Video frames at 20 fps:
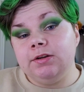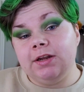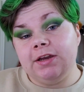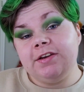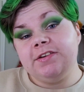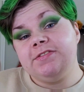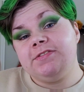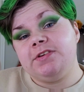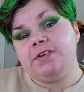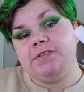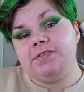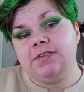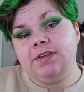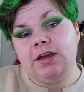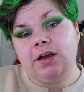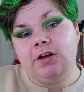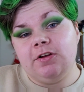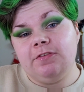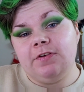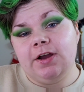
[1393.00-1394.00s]
Next is the
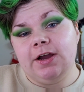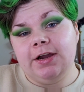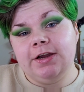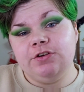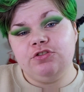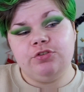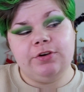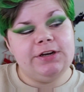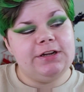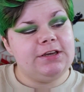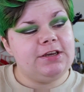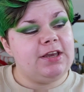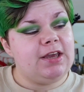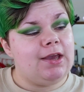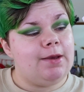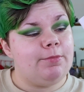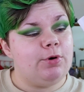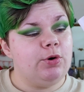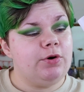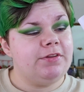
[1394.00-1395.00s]
ELF Hydrating
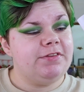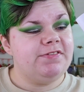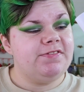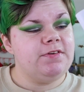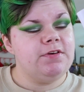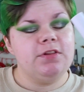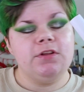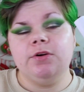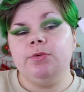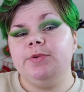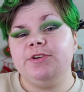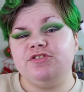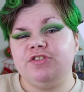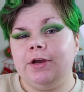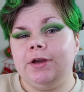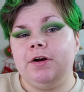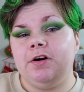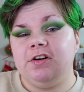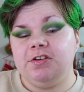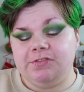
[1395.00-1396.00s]
Camo Concealer, which
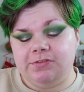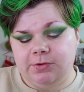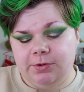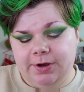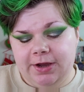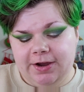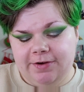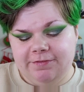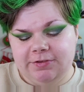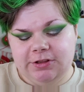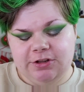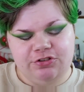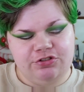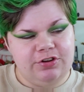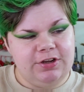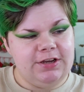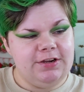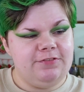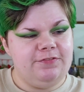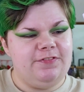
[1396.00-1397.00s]
I also have in the
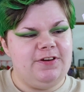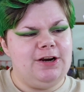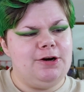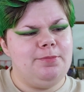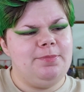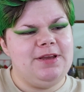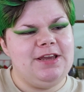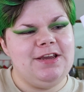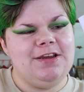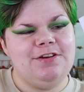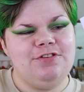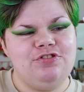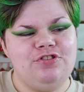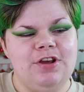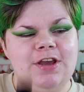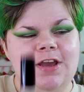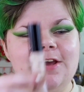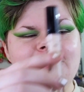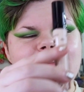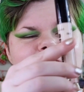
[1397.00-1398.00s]
shade Fair Beige.
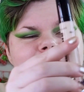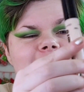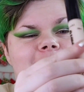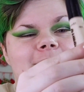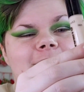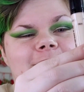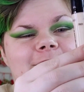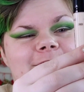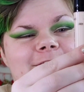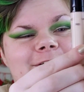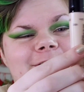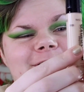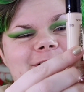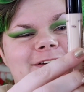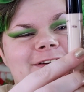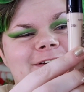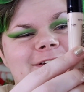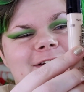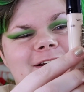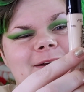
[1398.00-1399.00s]
They are
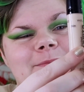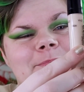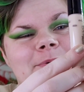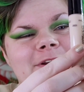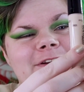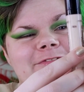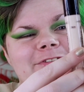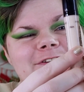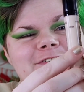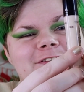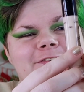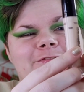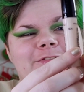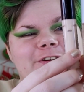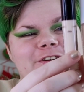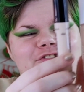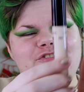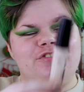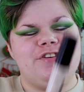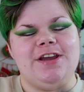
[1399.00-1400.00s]
a bit of a
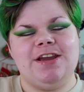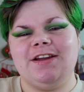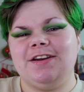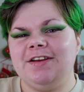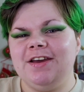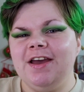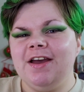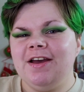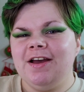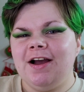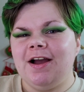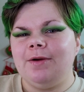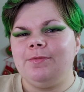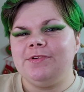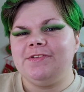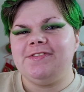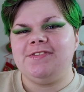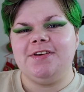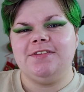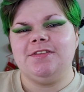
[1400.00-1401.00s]
different shade. I
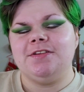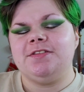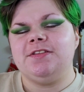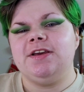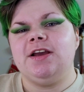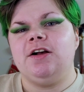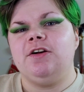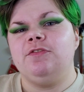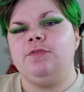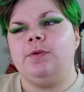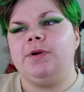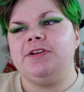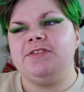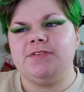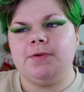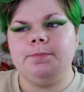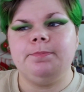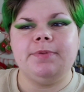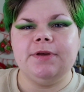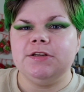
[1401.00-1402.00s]
would say that the ELF one is
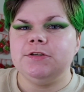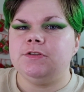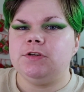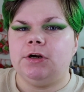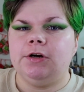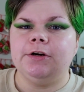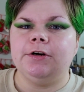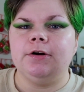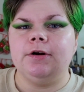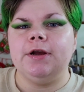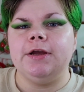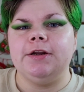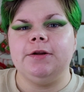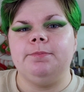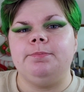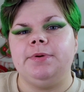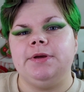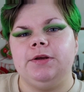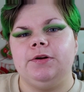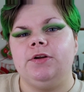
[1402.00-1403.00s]
a bit darker and a
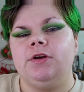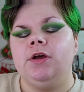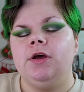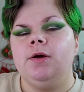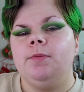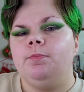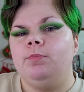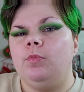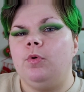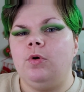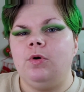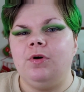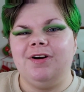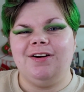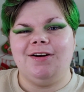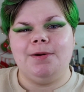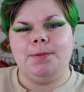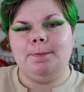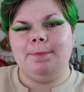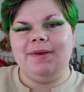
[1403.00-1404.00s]
bit
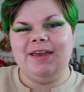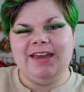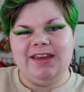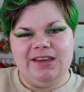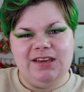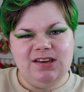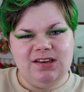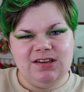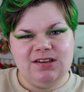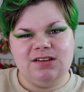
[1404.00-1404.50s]
more pink.